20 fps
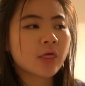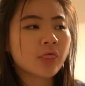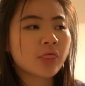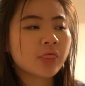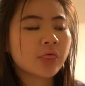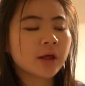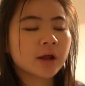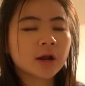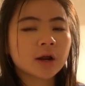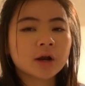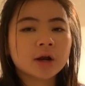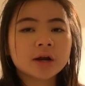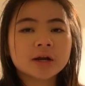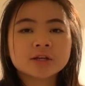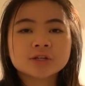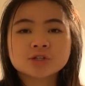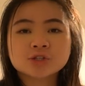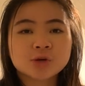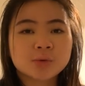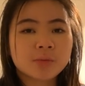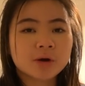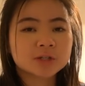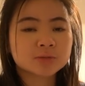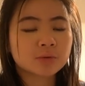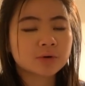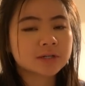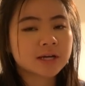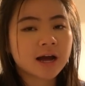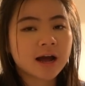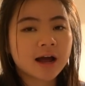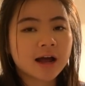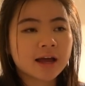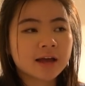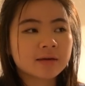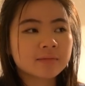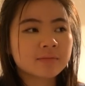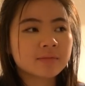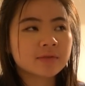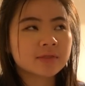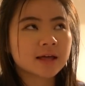there is so much more
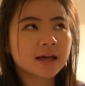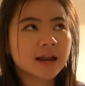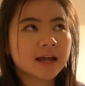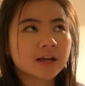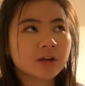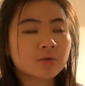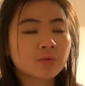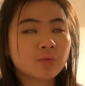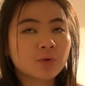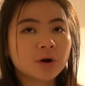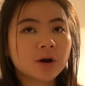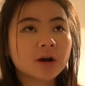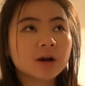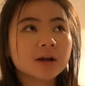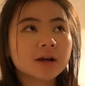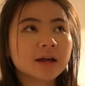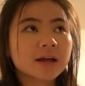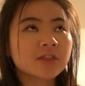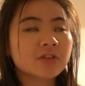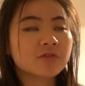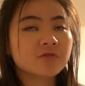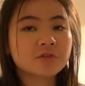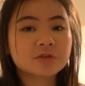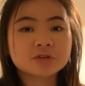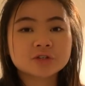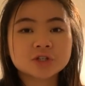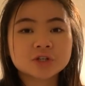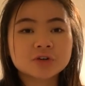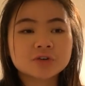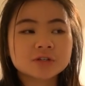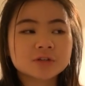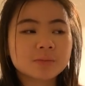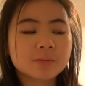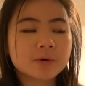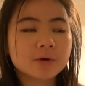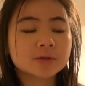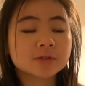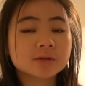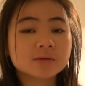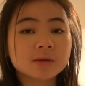time that I can work in the future to
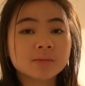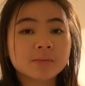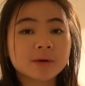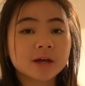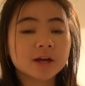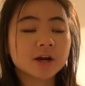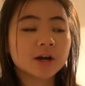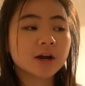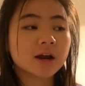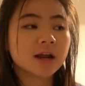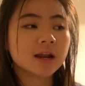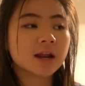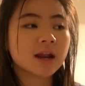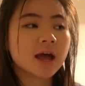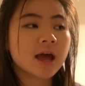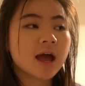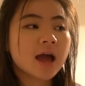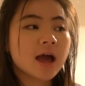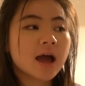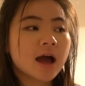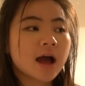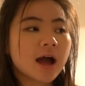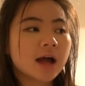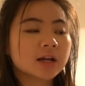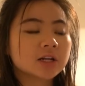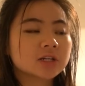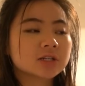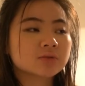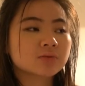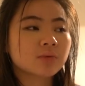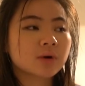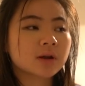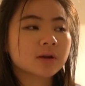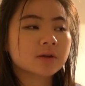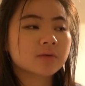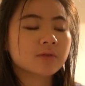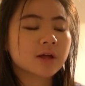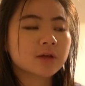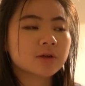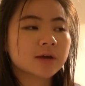build something bigger. And I just want
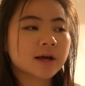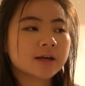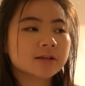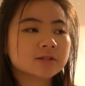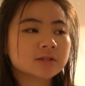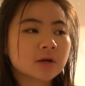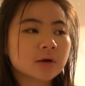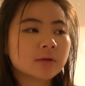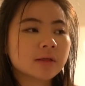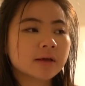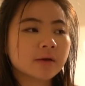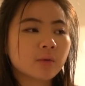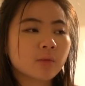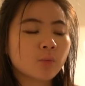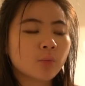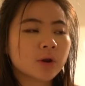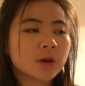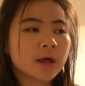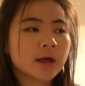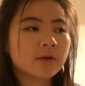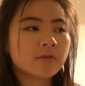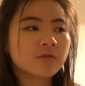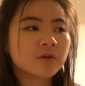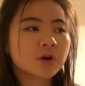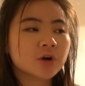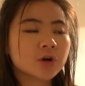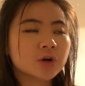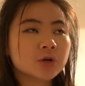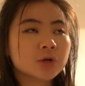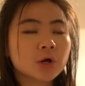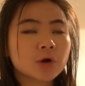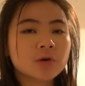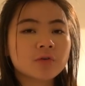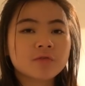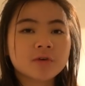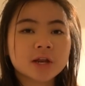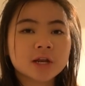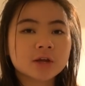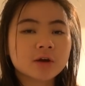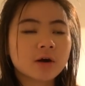to let you guys know, like, whenever you go to
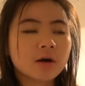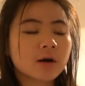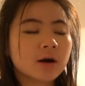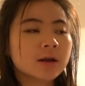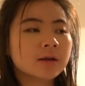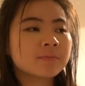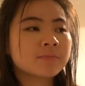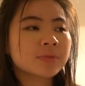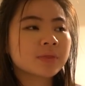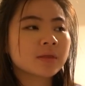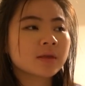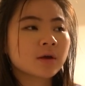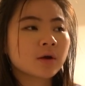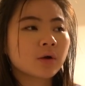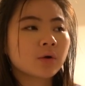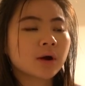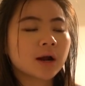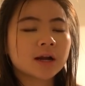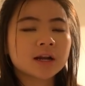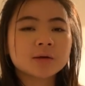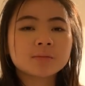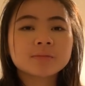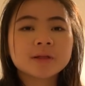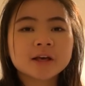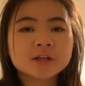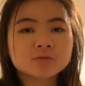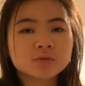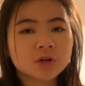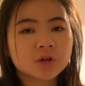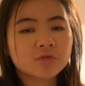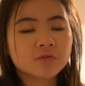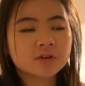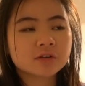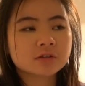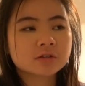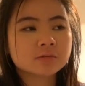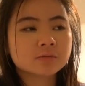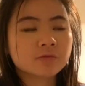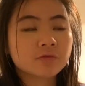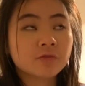VidCon or any place where you
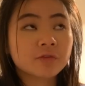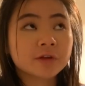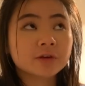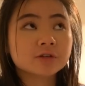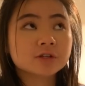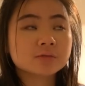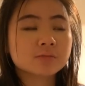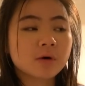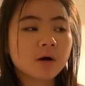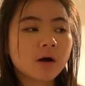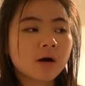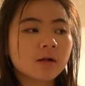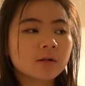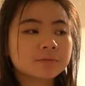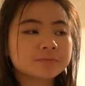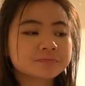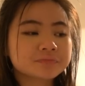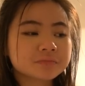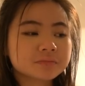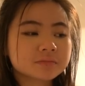feel small,